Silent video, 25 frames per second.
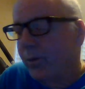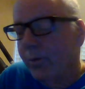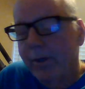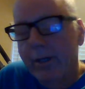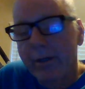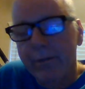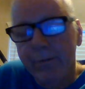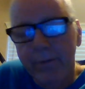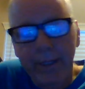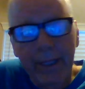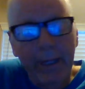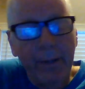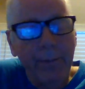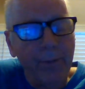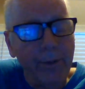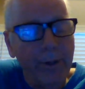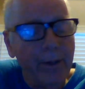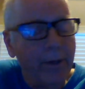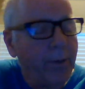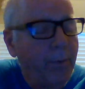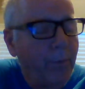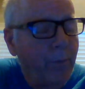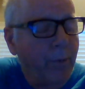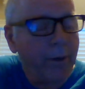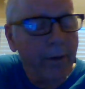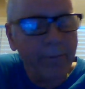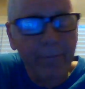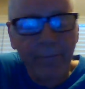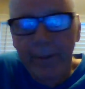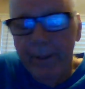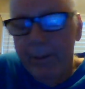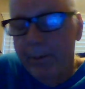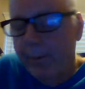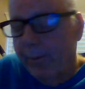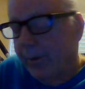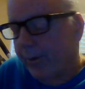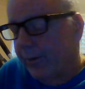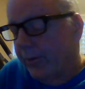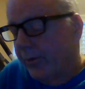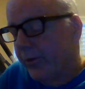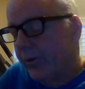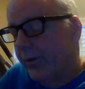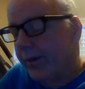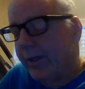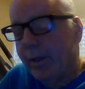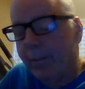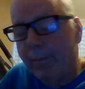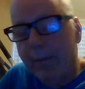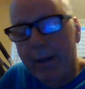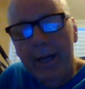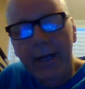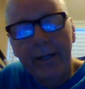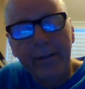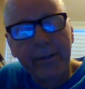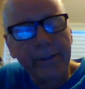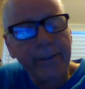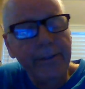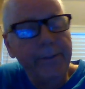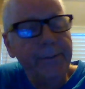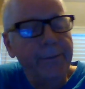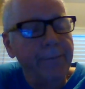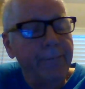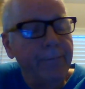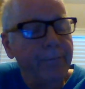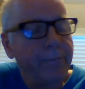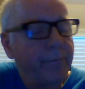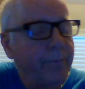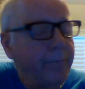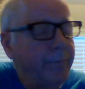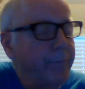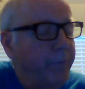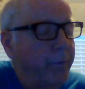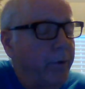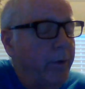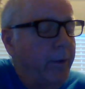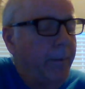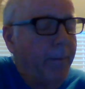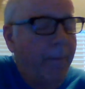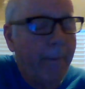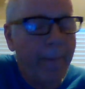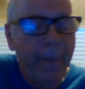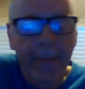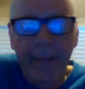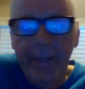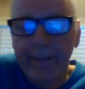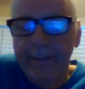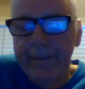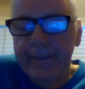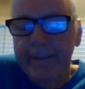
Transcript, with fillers: or wherever they were wherever they were journeying back to from.